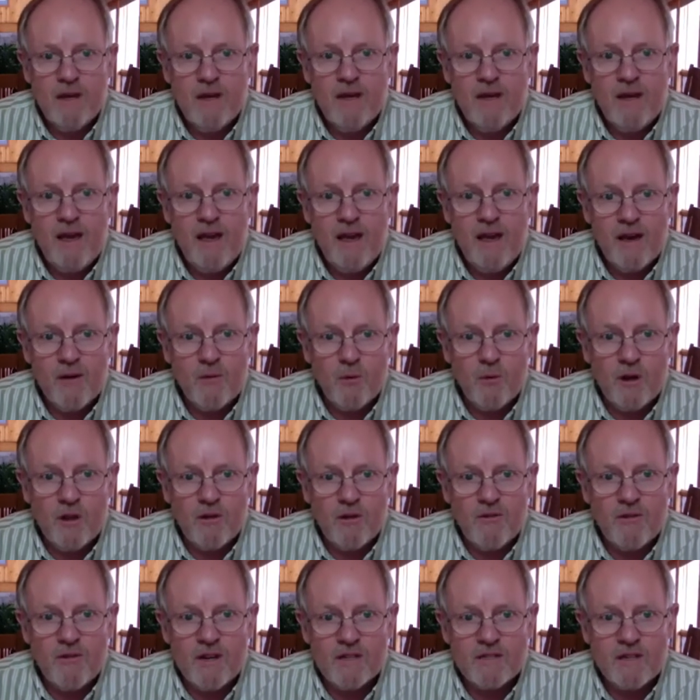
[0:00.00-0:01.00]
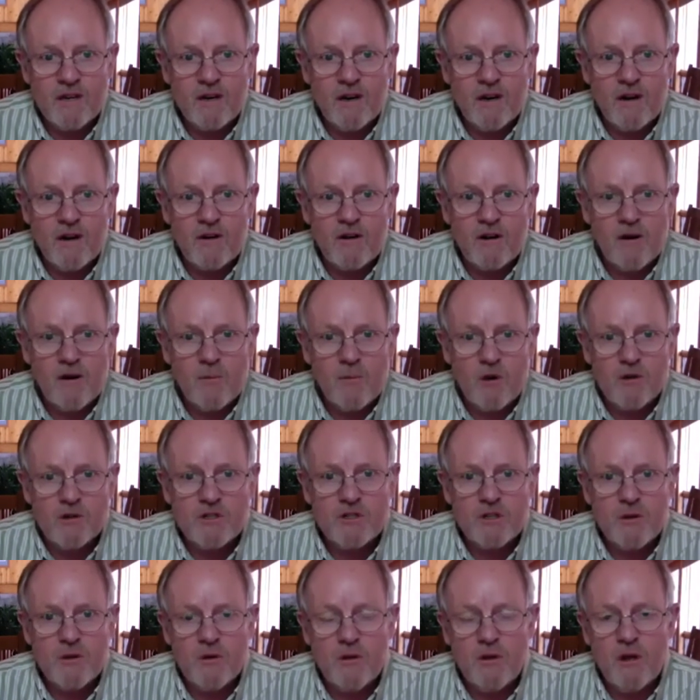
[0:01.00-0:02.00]
And whether that's on a
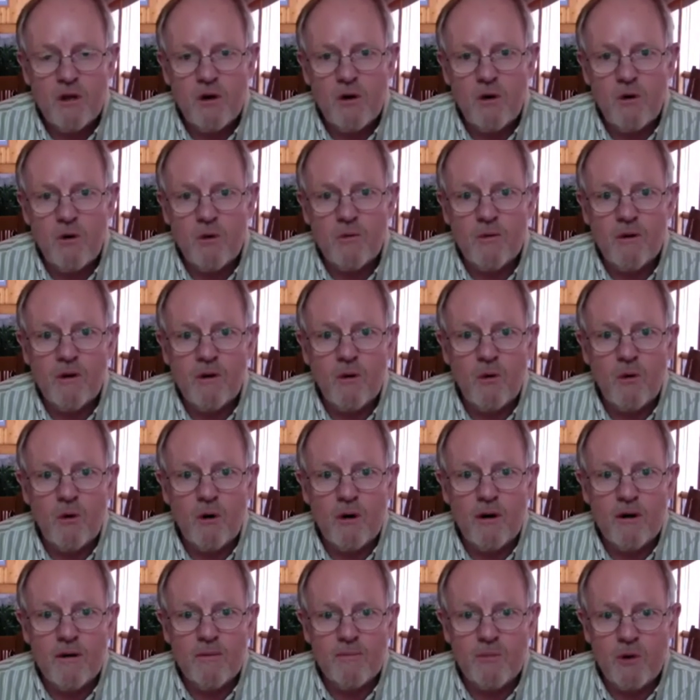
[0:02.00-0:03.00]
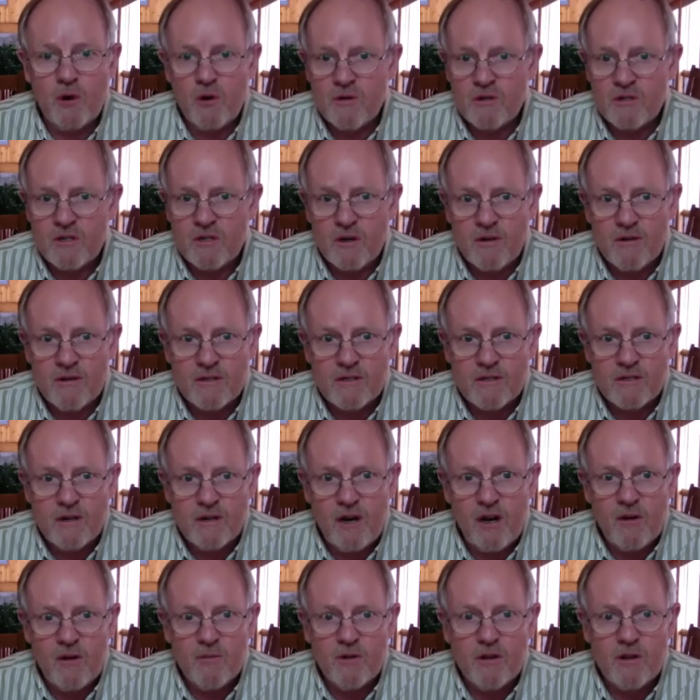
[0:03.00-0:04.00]
commercial loan or a personal
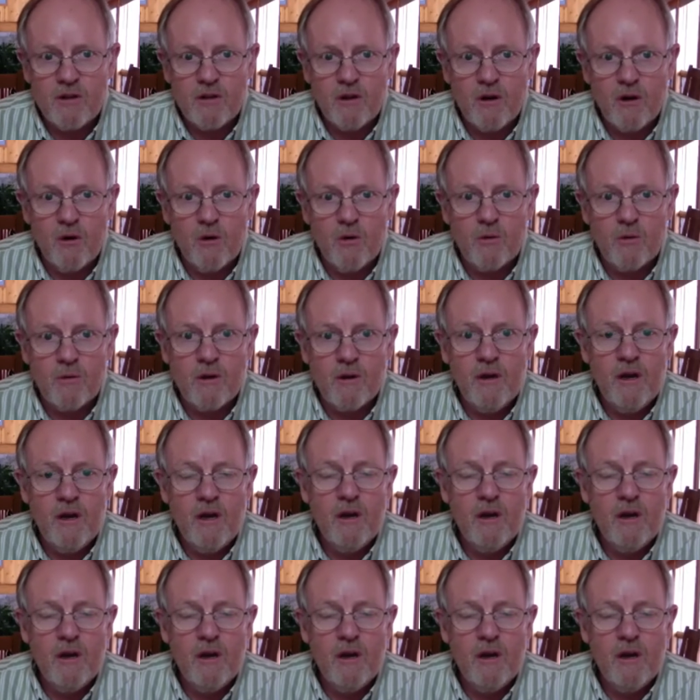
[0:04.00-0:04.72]
installment loan,